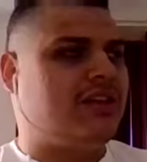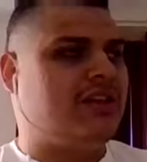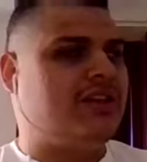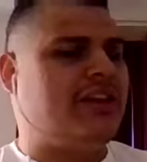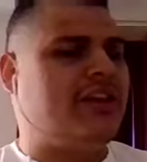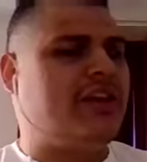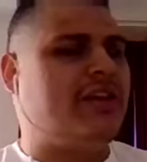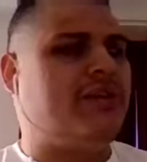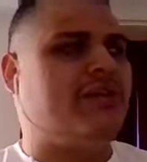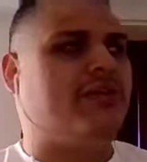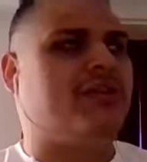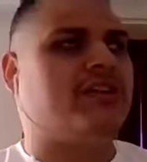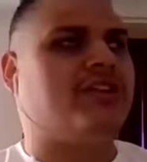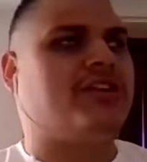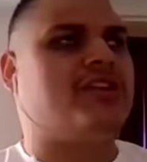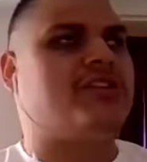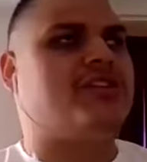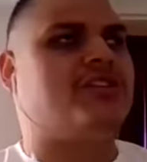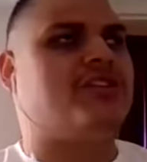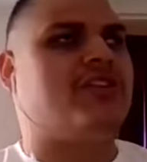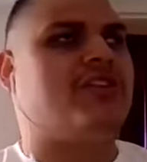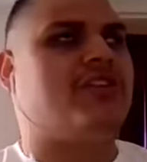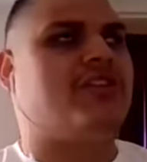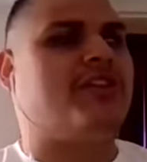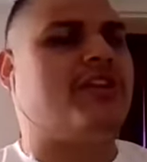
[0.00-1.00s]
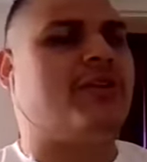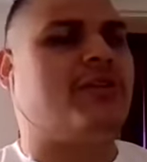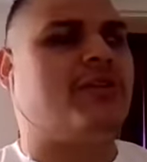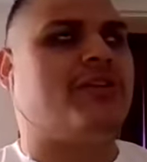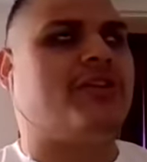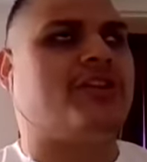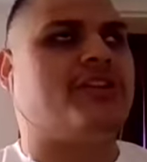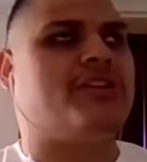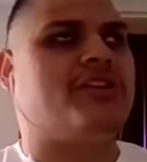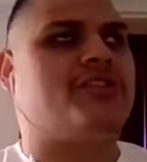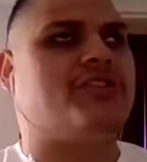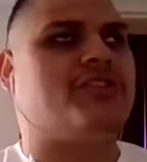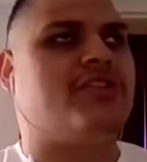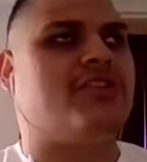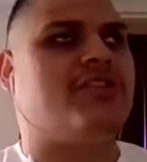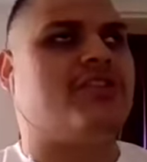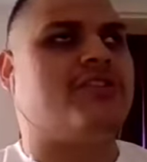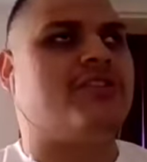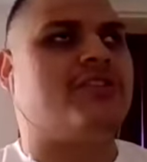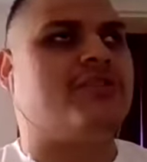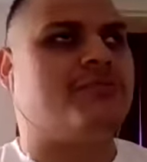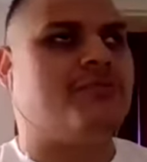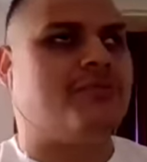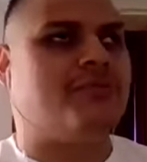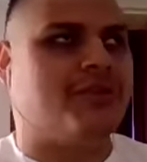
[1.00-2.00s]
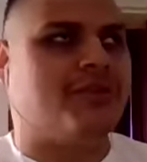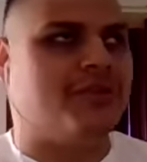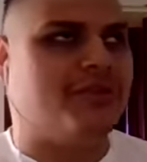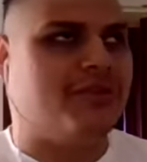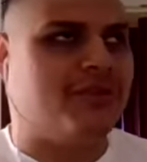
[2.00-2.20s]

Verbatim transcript: they right? didn't like each other. They and, don't like each other, but